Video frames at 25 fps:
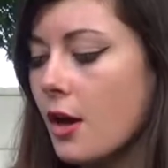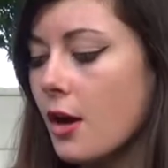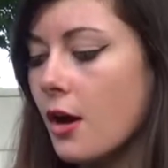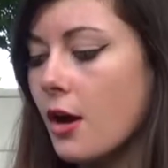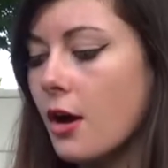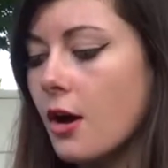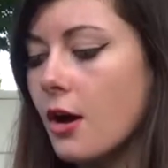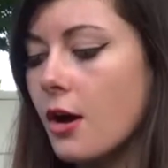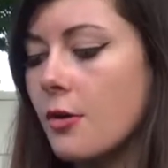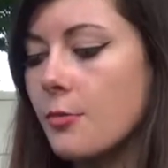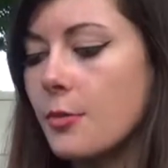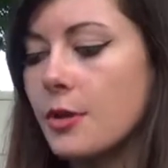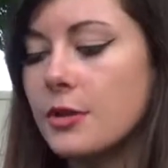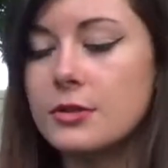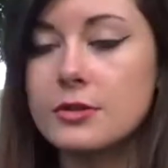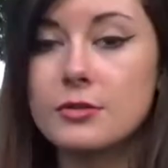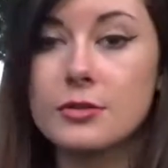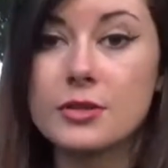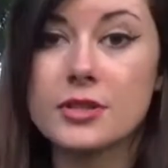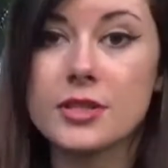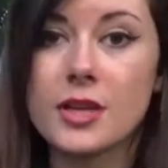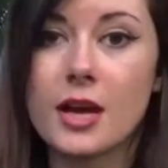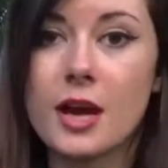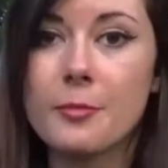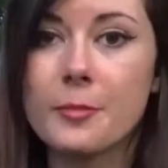I'll do a
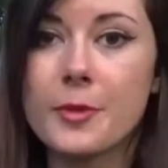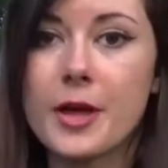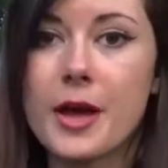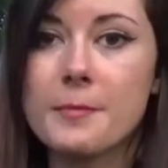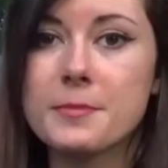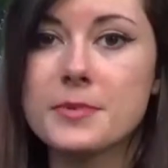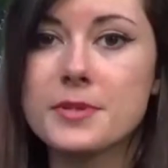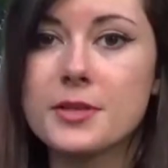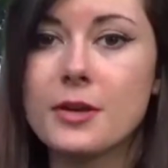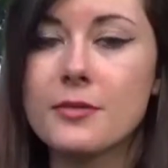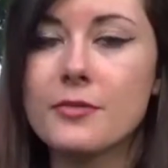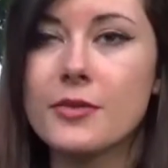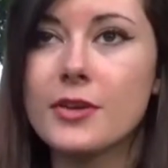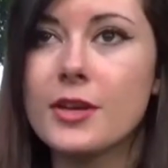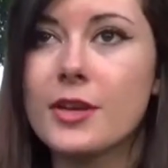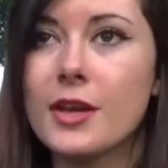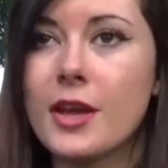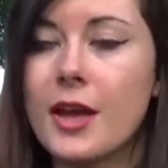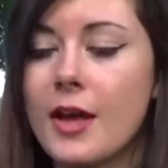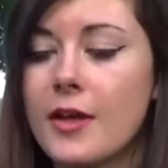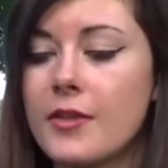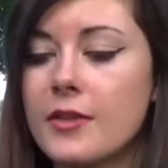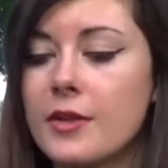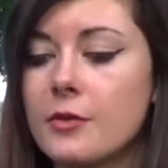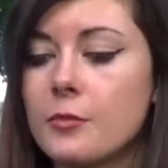time lapse of it,
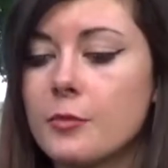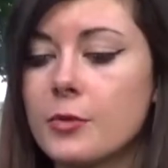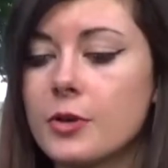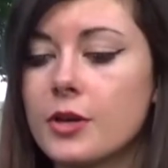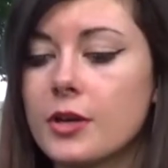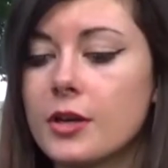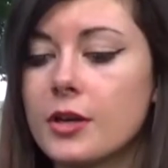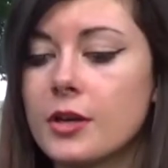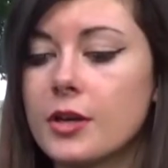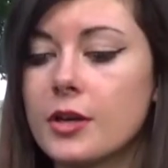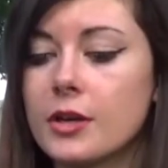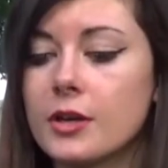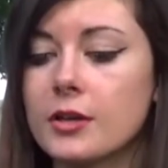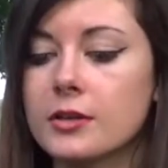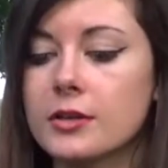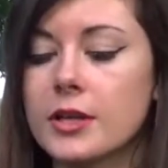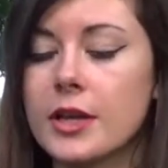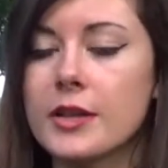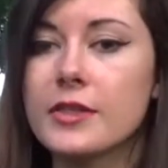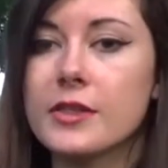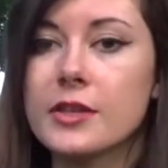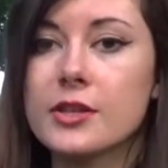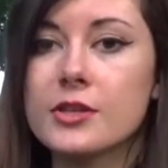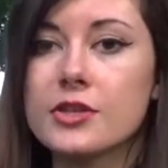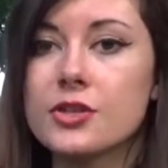and then we're gonna
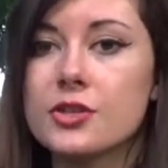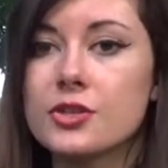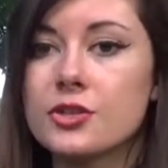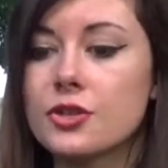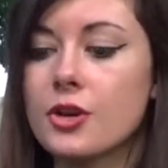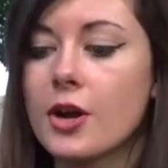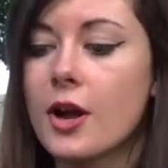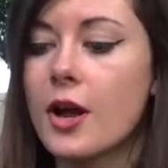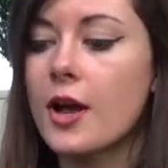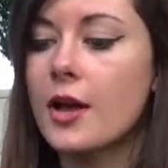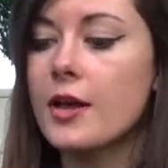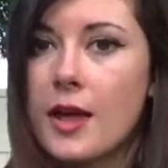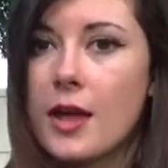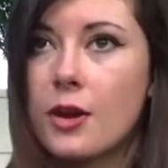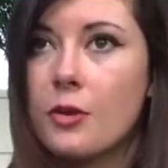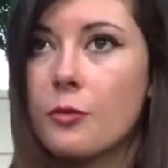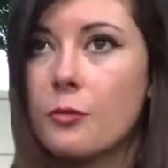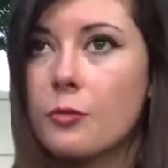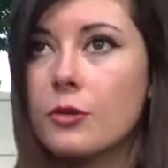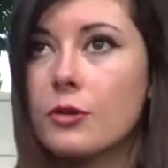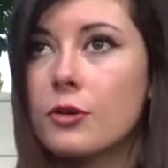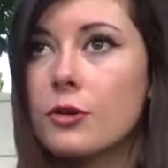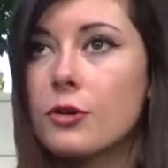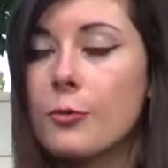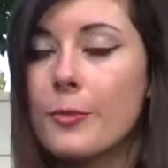let this dry, and
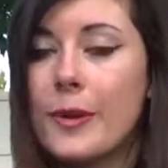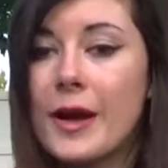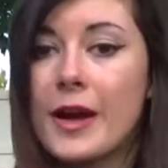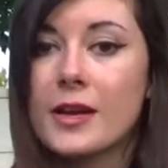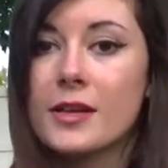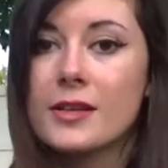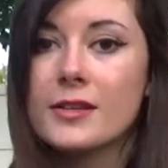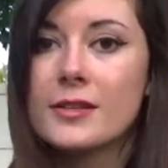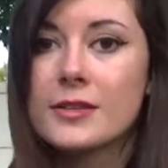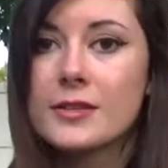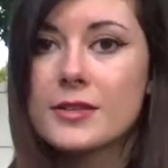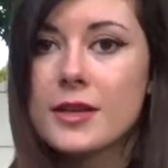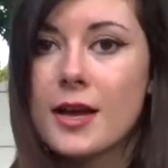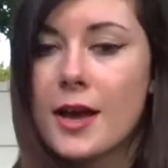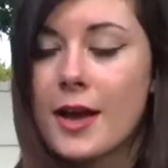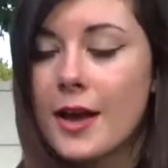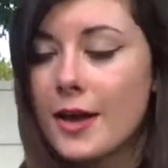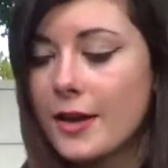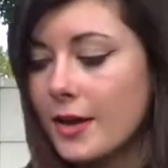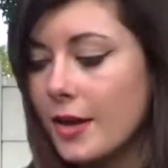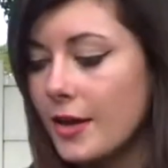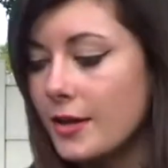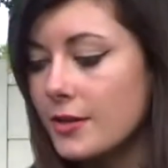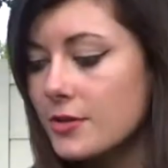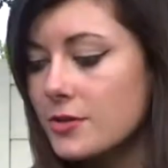we'll go back
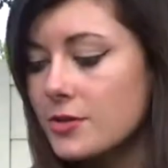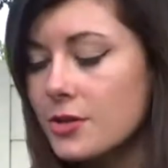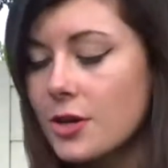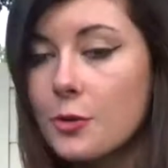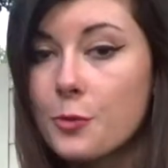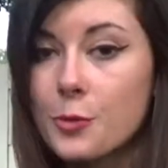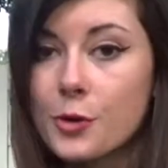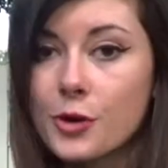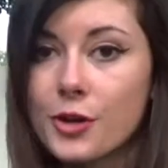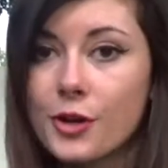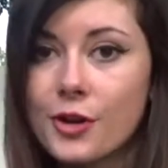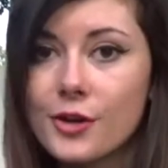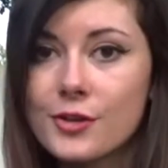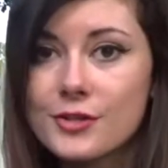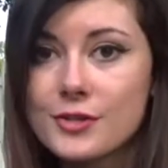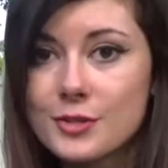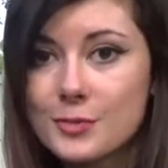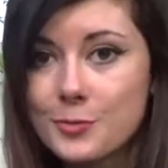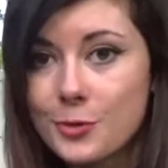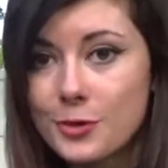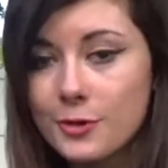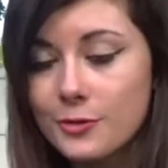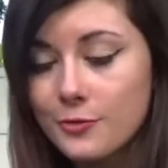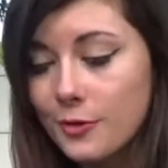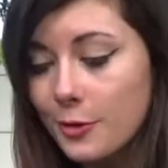inside and start working on some
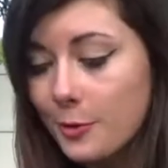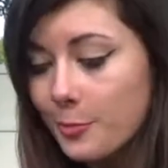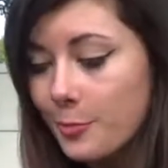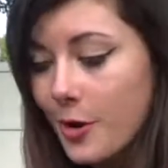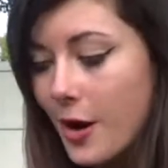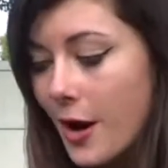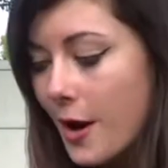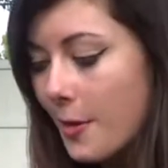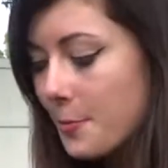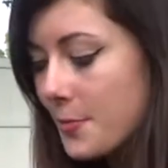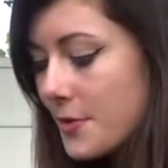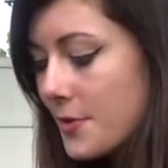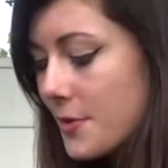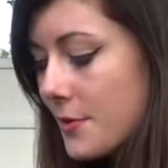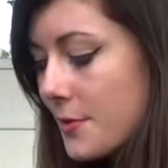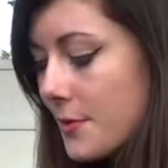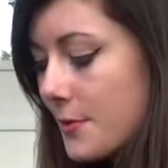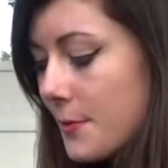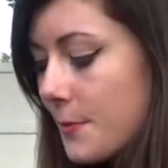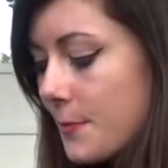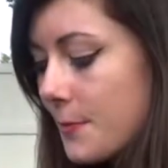more of our props.